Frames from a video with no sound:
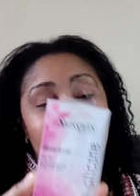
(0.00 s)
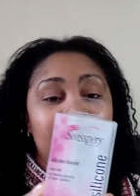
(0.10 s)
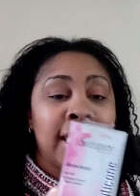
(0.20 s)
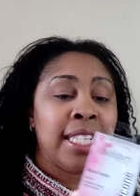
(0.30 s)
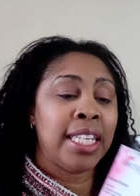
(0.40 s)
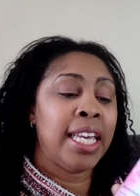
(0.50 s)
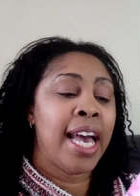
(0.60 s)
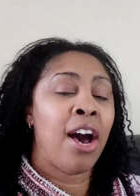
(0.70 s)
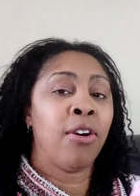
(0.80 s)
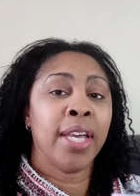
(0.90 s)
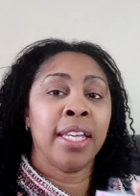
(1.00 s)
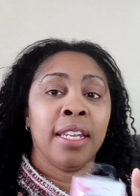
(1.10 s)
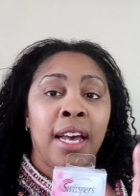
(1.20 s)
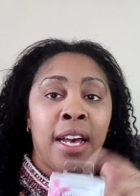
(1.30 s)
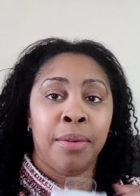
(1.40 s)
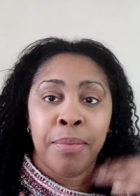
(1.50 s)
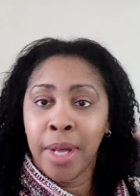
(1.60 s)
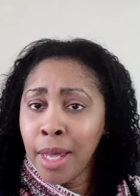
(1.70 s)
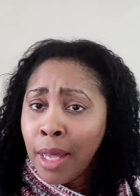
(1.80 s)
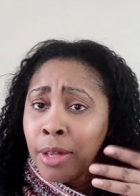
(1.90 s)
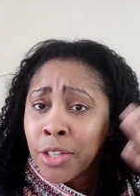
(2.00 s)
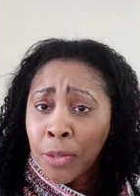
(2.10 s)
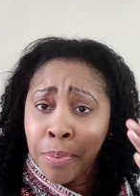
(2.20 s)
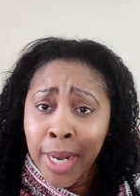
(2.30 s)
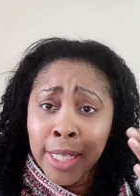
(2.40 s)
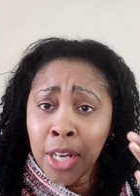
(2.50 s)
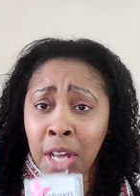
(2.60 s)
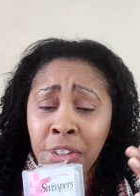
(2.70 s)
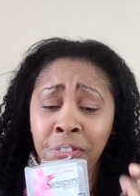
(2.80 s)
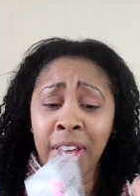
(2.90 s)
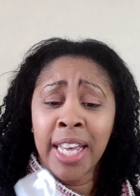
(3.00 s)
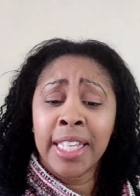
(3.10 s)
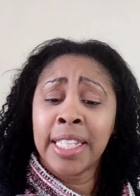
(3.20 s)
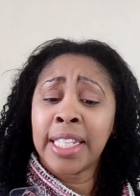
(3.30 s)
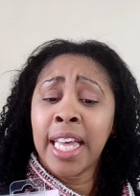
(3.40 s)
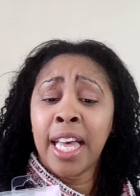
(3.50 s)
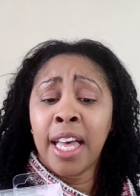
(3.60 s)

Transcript: and to see how it spreads on the face.